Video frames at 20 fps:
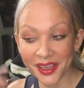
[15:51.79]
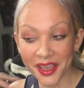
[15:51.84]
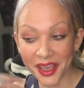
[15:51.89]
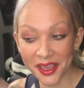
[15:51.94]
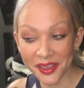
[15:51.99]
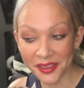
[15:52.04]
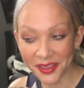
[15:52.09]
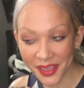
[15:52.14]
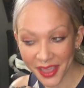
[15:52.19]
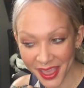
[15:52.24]

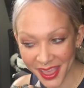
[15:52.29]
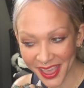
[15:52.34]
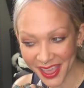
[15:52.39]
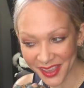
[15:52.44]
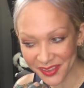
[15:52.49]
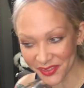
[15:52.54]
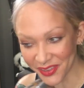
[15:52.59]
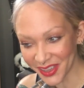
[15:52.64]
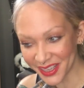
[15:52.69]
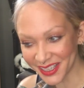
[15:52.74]

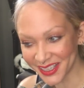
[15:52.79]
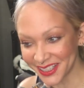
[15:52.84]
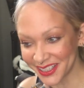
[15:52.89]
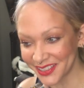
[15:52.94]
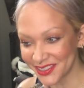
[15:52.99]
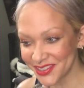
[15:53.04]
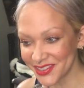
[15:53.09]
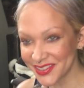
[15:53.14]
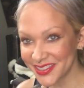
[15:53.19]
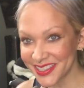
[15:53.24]
I find it
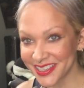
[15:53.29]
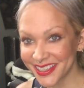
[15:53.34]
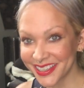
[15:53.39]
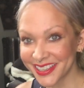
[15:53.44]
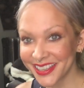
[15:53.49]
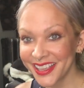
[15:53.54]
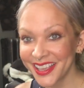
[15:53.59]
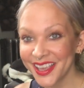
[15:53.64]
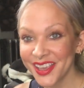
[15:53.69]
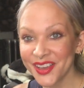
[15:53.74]

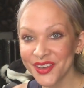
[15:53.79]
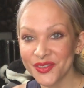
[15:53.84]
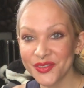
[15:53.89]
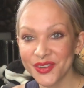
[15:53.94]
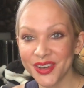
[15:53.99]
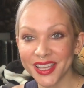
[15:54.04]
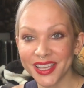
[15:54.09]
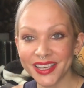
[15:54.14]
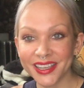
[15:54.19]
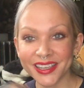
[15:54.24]
interesting
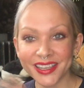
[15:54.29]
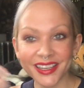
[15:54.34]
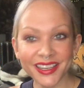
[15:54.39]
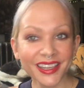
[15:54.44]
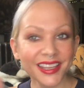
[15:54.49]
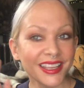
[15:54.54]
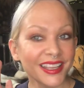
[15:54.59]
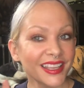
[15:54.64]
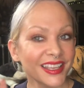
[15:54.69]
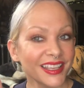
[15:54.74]

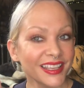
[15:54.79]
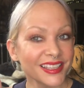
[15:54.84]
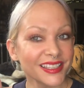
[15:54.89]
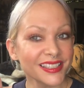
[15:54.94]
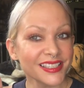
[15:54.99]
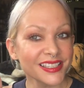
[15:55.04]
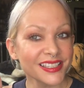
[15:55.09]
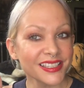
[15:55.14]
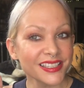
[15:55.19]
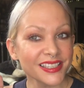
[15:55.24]
when
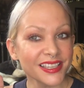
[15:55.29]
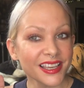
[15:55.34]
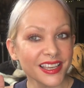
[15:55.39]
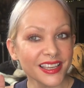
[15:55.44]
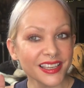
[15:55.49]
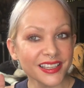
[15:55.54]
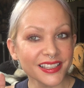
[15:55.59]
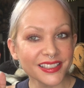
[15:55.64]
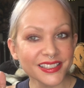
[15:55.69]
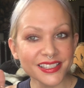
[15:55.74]
it's
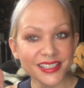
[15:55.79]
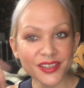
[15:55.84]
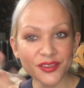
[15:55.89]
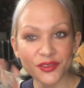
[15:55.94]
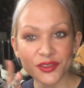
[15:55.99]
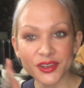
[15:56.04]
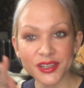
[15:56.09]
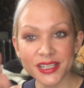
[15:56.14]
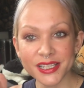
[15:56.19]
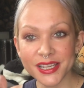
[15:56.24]
uh,
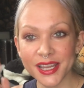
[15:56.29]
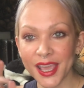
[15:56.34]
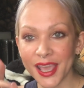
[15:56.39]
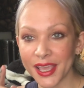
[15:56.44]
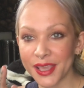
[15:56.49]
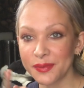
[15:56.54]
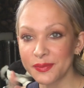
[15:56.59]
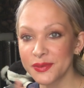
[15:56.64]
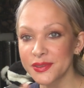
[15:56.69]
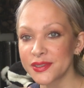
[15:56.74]
different
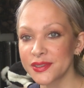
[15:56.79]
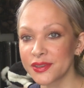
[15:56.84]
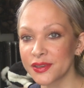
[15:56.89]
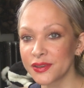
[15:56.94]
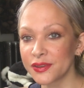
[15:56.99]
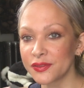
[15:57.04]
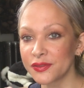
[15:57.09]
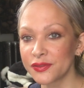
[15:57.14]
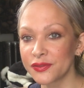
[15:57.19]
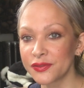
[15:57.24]
types
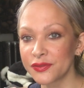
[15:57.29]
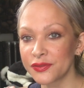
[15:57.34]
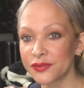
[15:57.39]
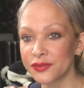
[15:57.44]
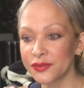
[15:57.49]
of